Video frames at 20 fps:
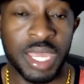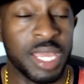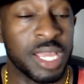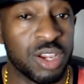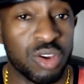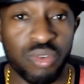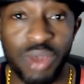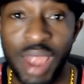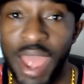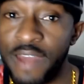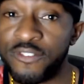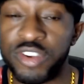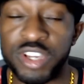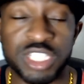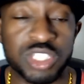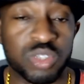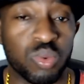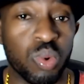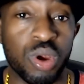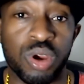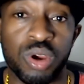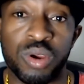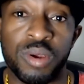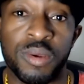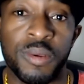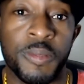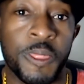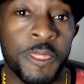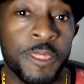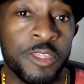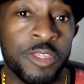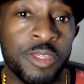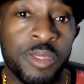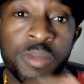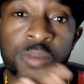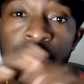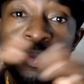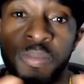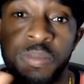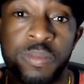Graphics were
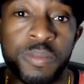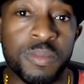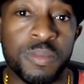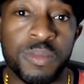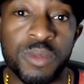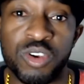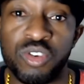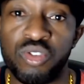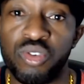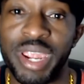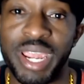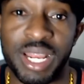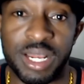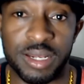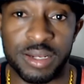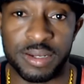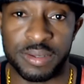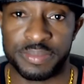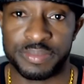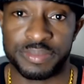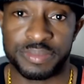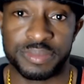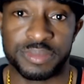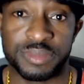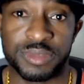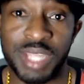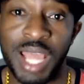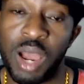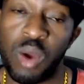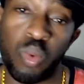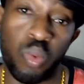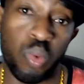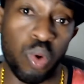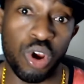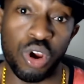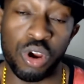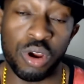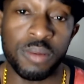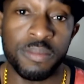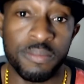great. Not
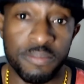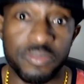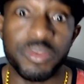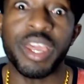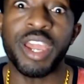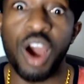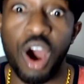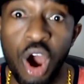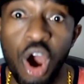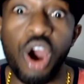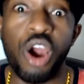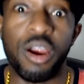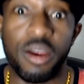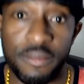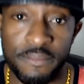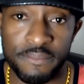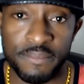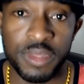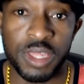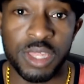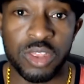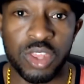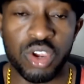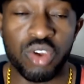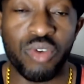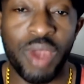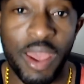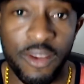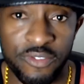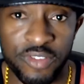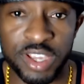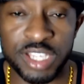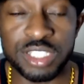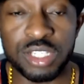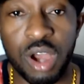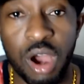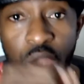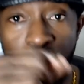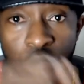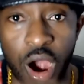were, they are. The graphics
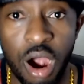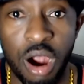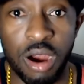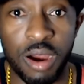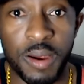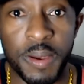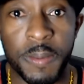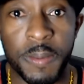are.